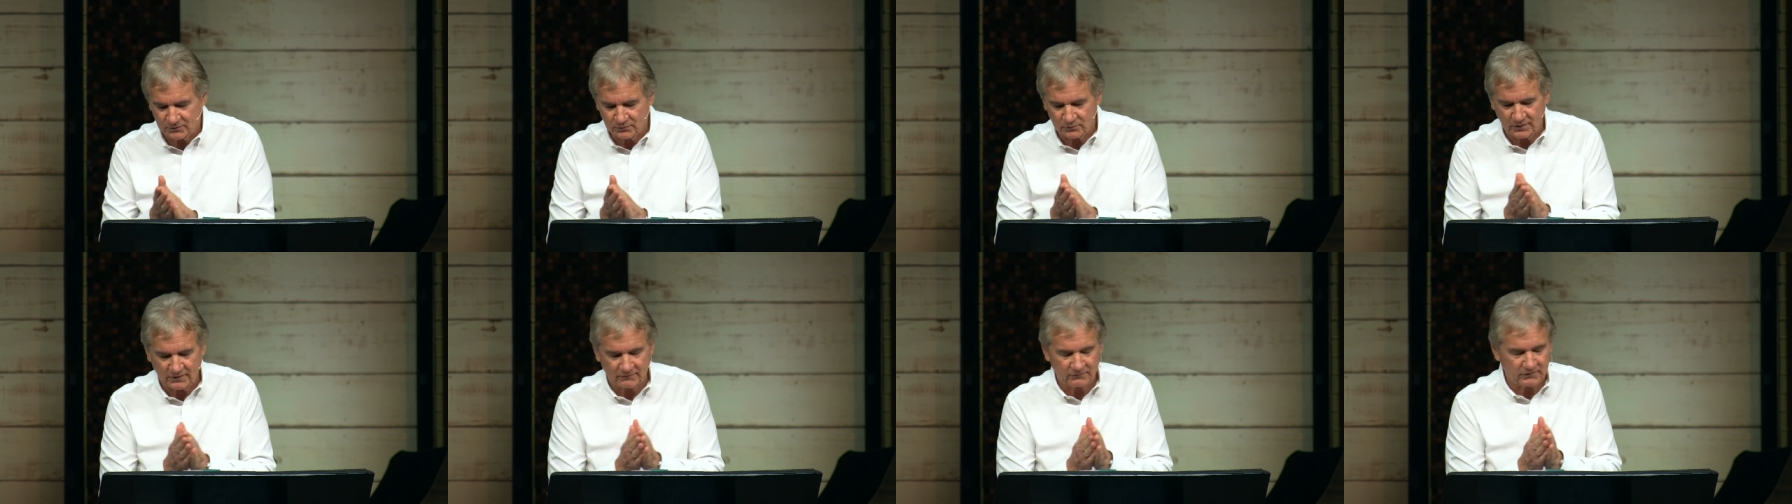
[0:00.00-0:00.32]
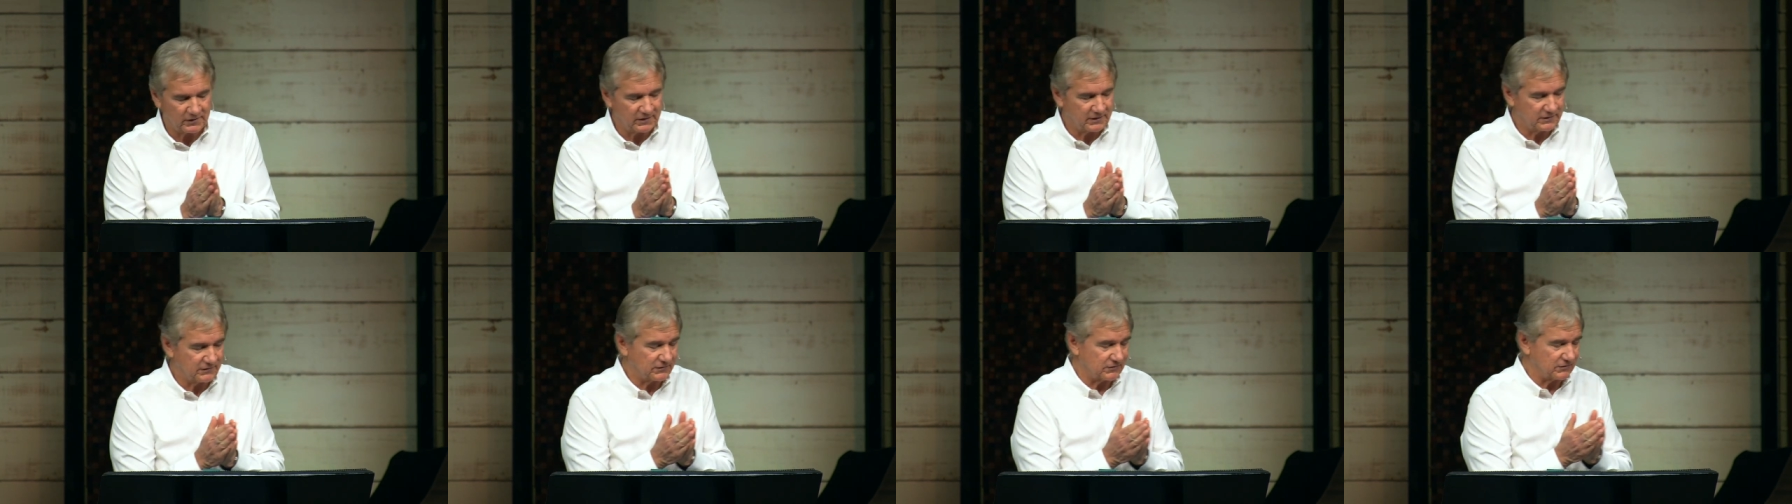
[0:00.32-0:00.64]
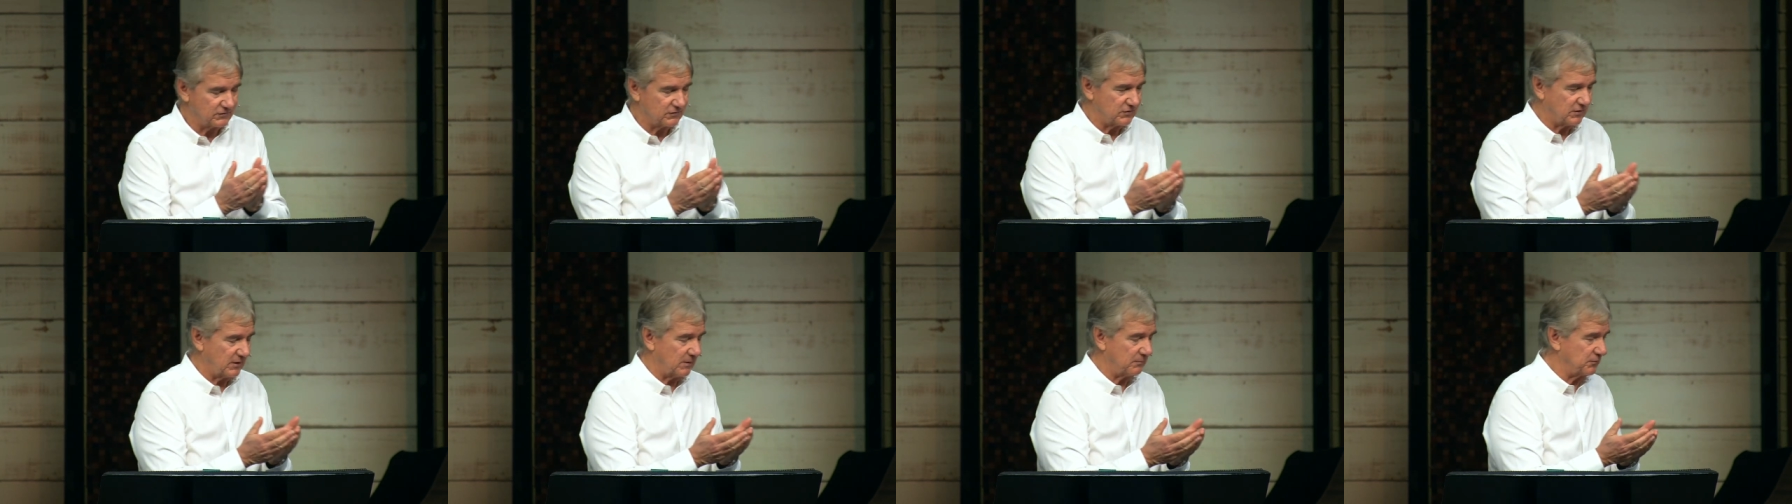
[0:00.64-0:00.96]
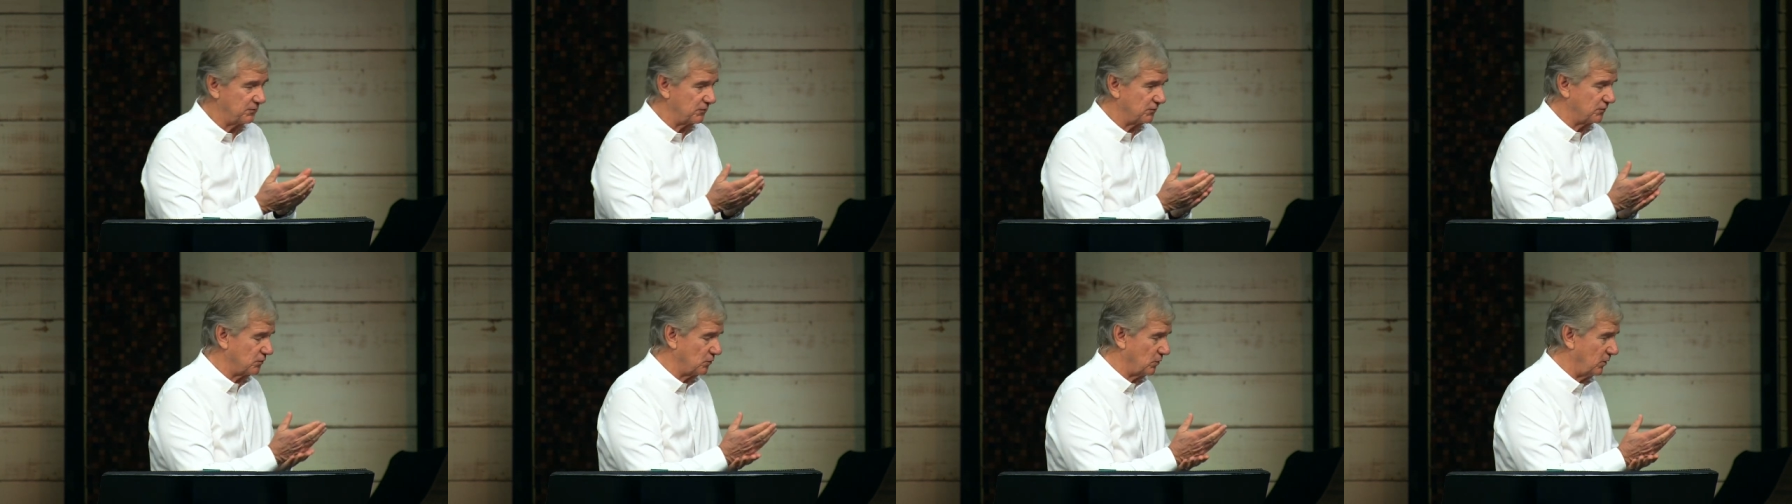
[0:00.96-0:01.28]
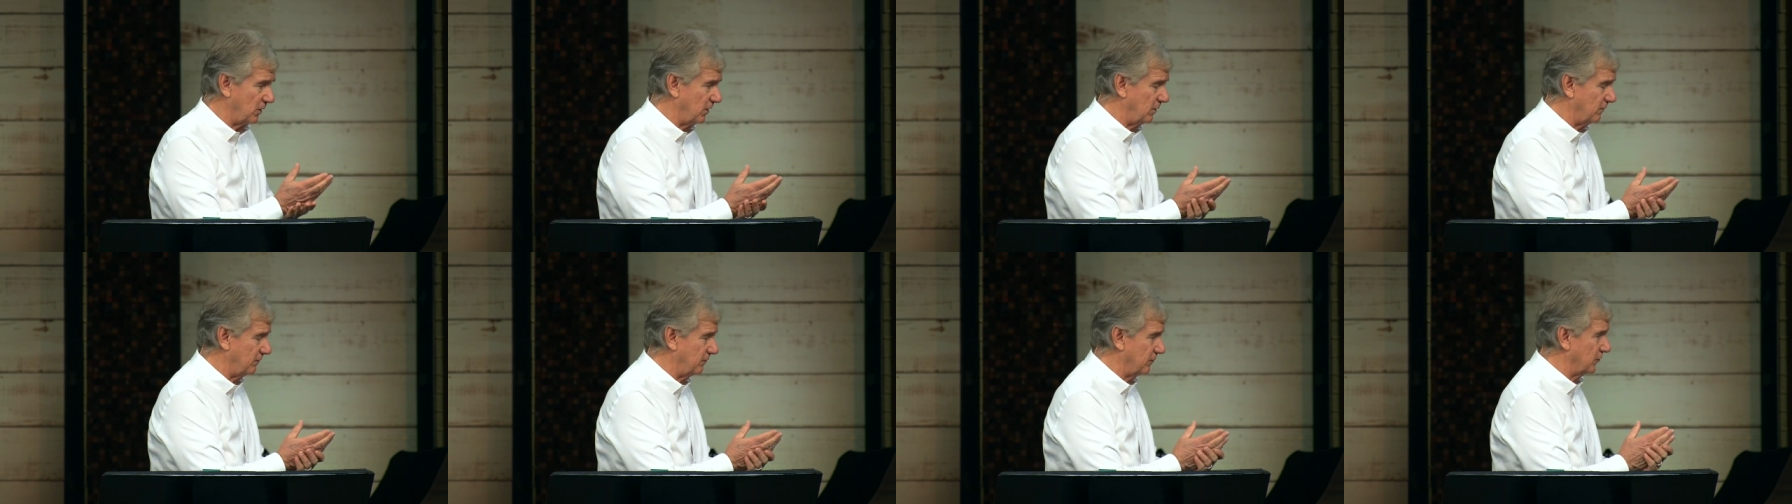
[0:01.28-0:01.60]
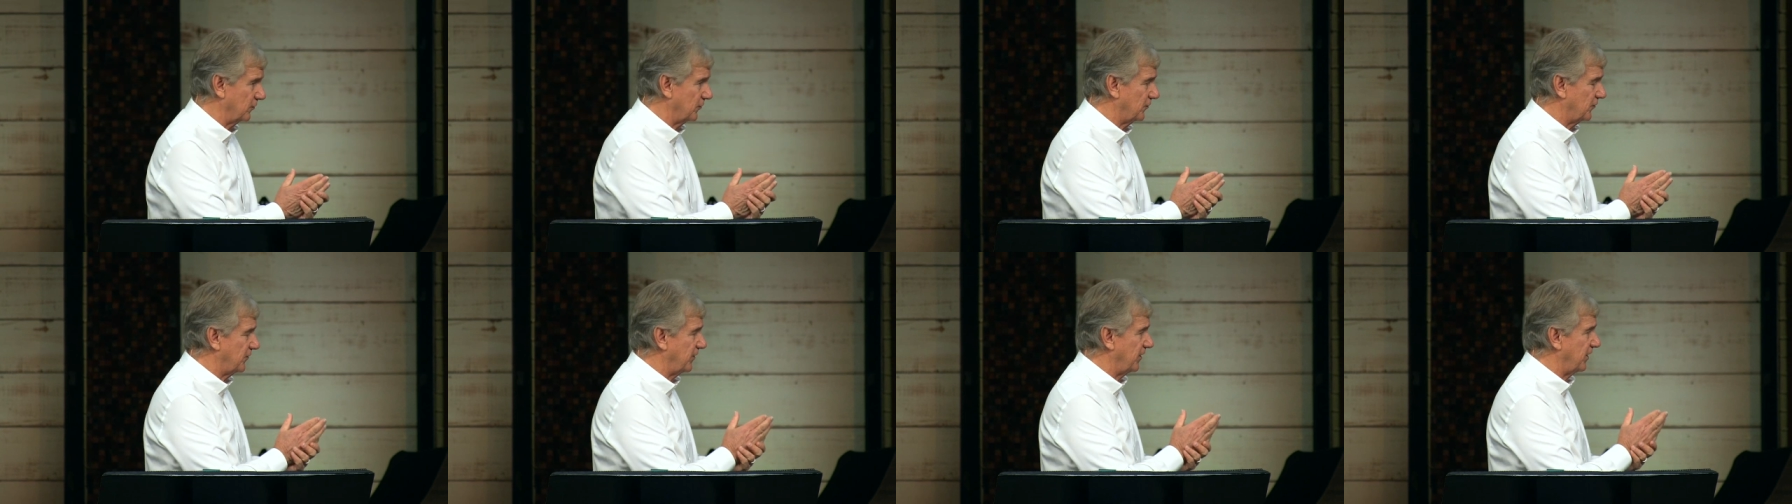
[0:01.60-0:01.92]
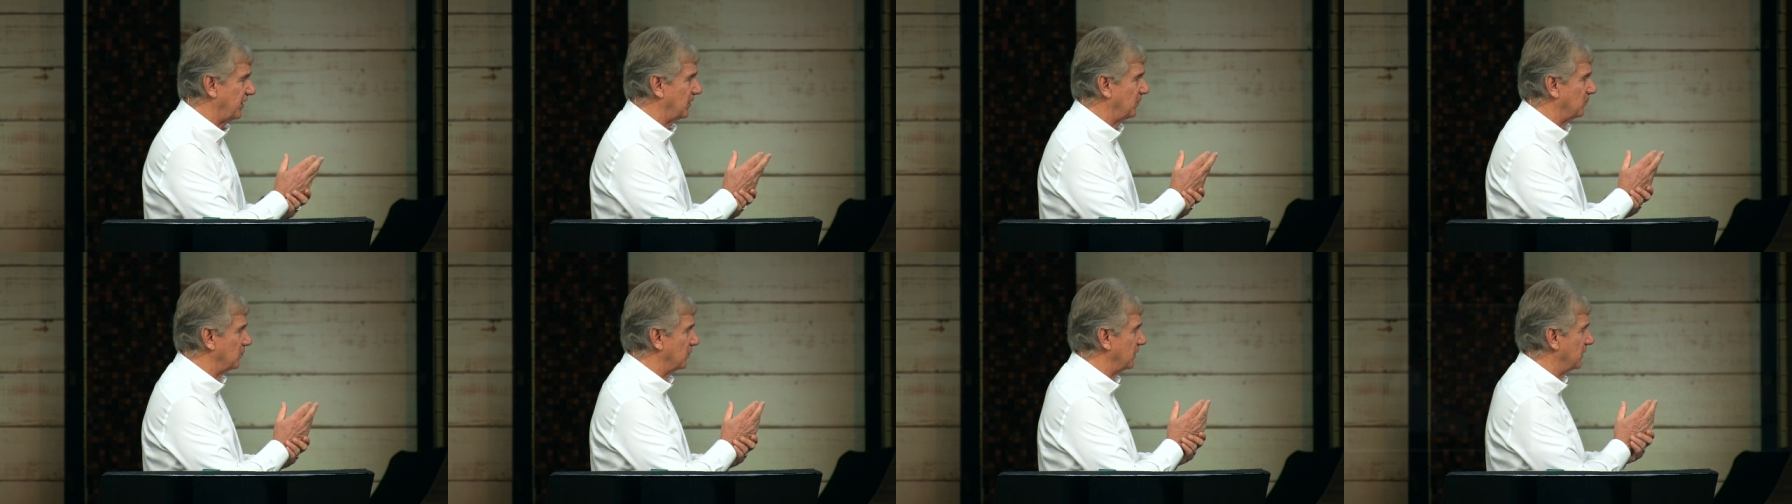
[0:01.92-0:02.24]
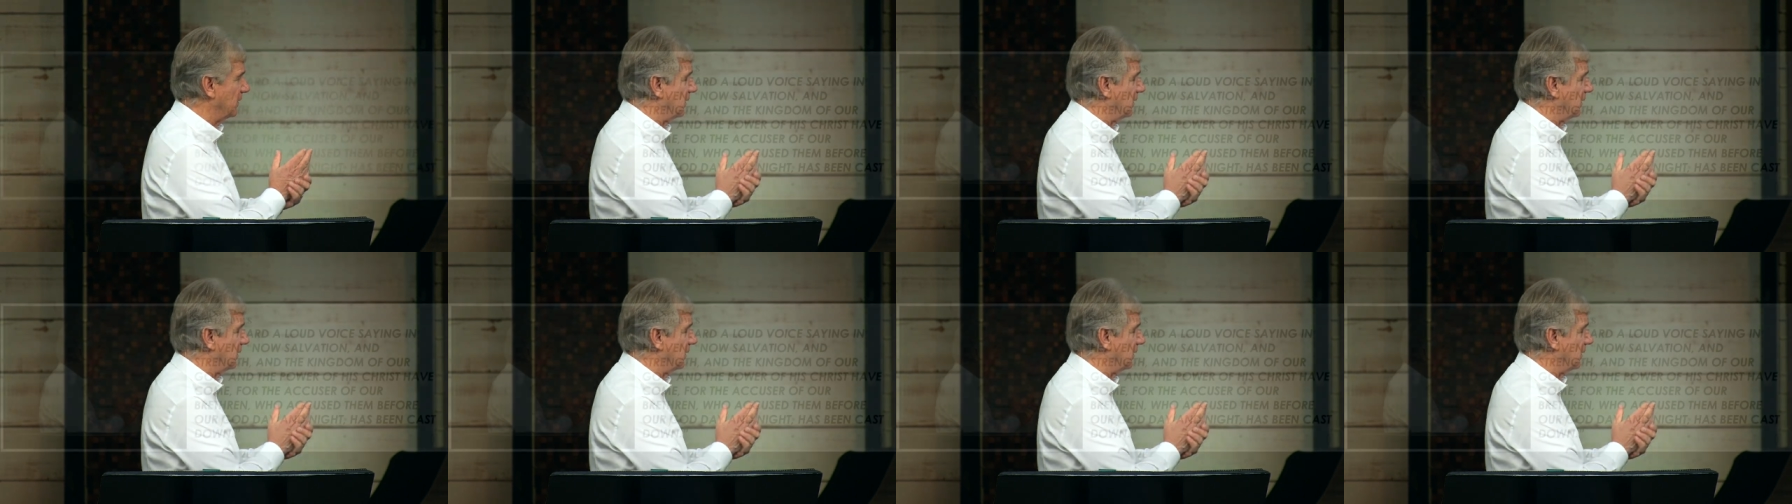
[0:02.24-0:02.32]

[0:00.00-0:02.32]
in Revelation chapter 12, verse 10.